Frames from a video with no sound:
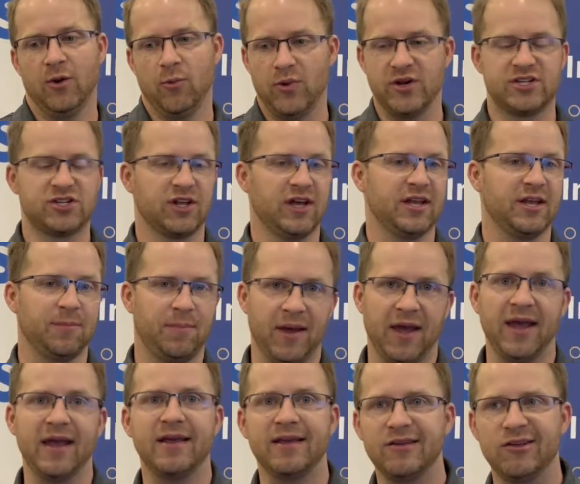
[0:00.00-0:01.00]
we still had to
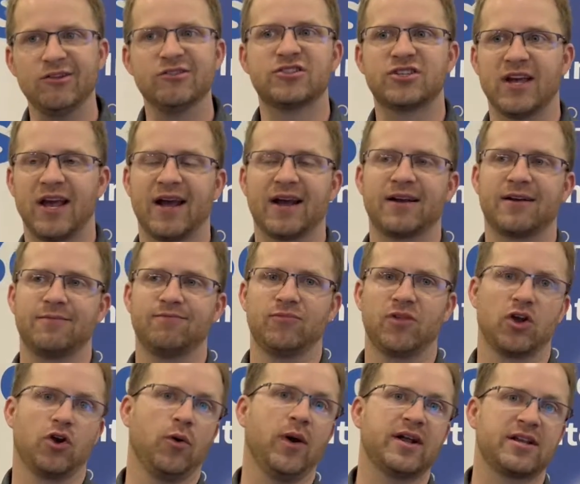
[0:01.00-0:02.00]
pay USAC
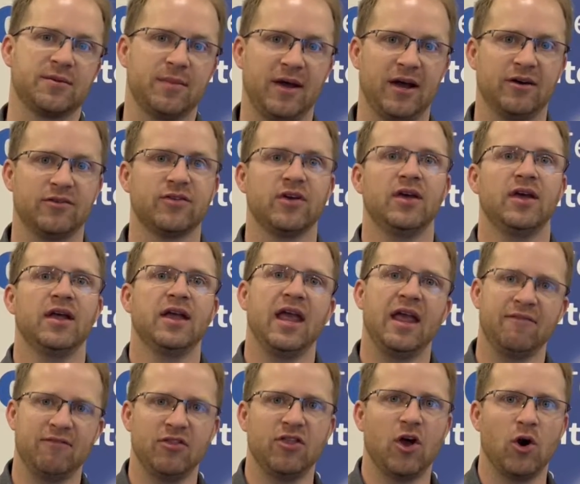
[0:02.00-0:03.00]
the correct amount,
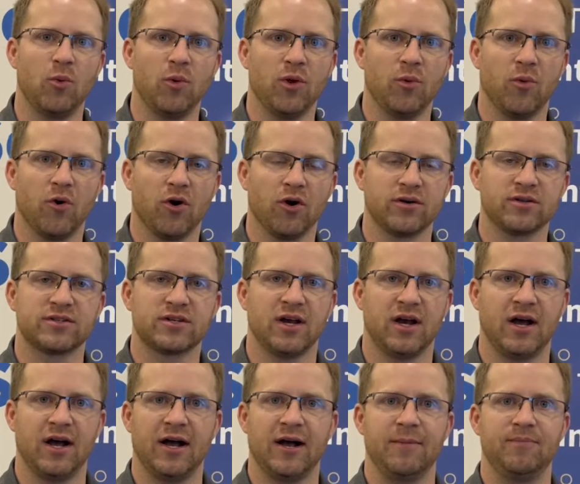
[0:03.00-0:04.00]
even though we weren't
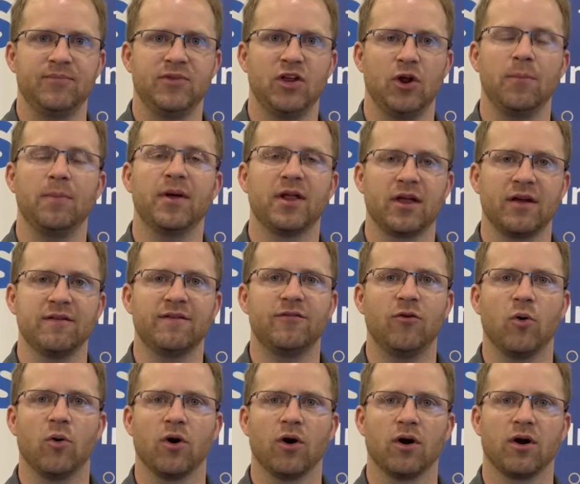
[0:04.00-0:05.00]
billing
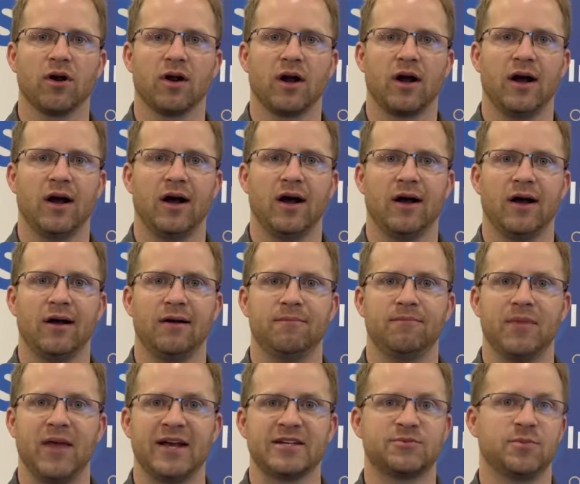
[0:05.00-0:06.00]
for
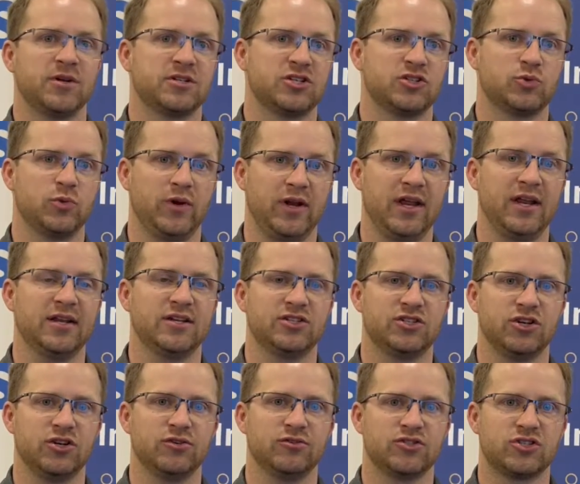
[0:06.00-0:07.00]
as much as we needed
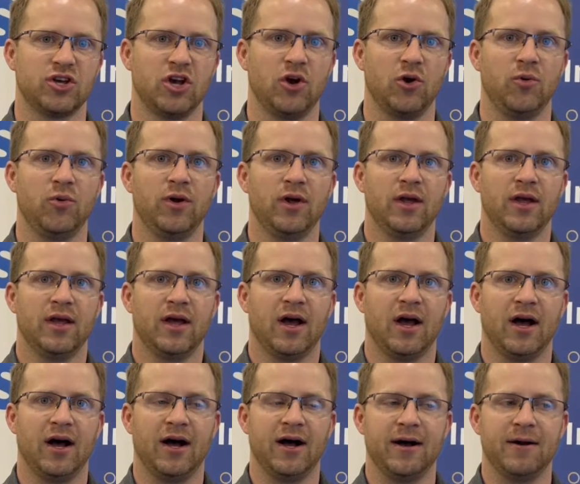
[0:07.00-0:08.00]
to. So
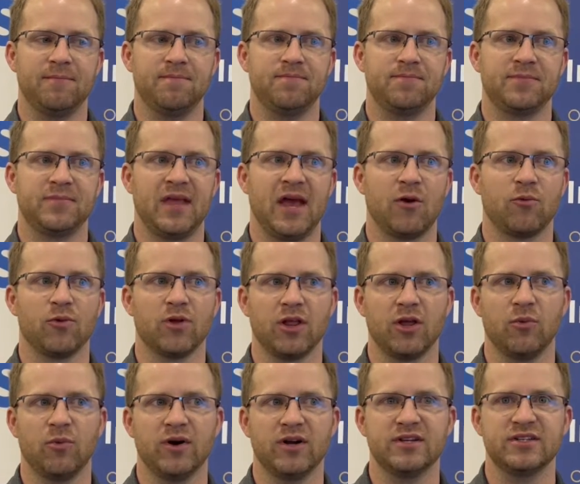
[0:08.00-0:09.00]
that
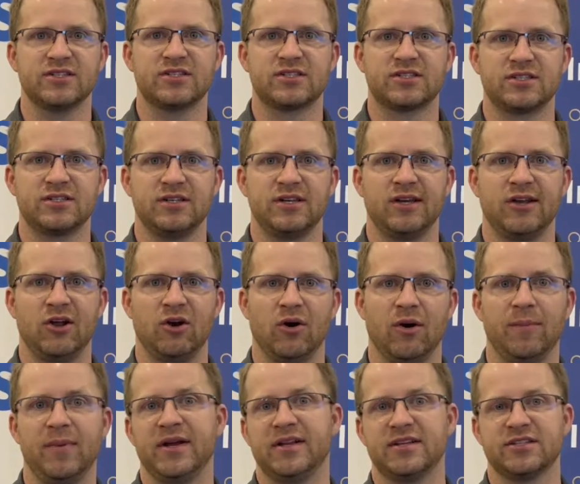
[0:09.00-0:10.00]
really was
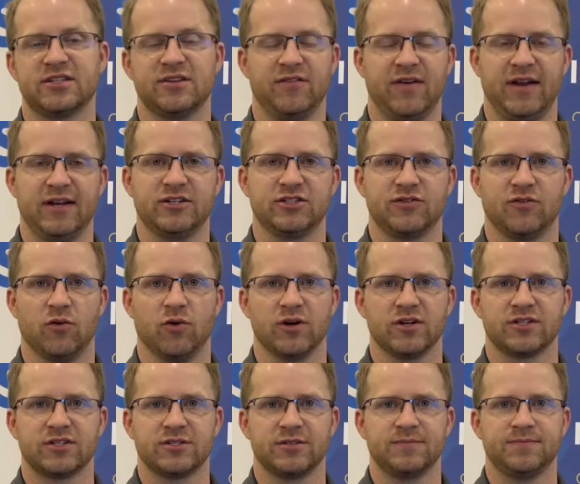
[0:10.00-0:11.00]
a big disadvantage for
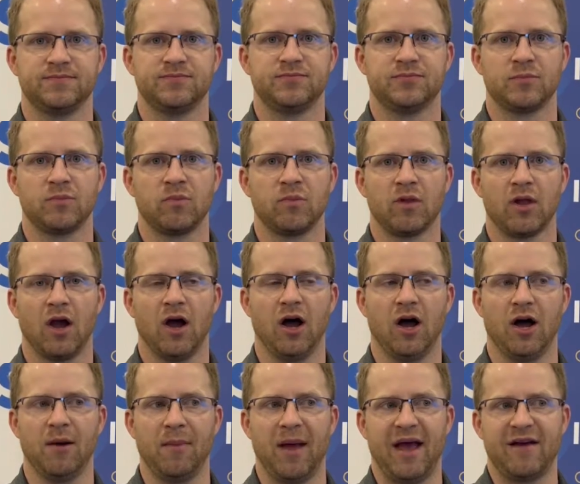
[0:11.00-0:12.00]
us.
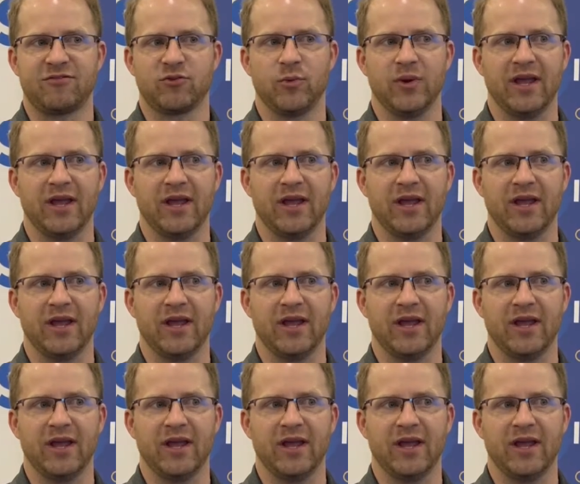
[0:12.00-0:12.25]
After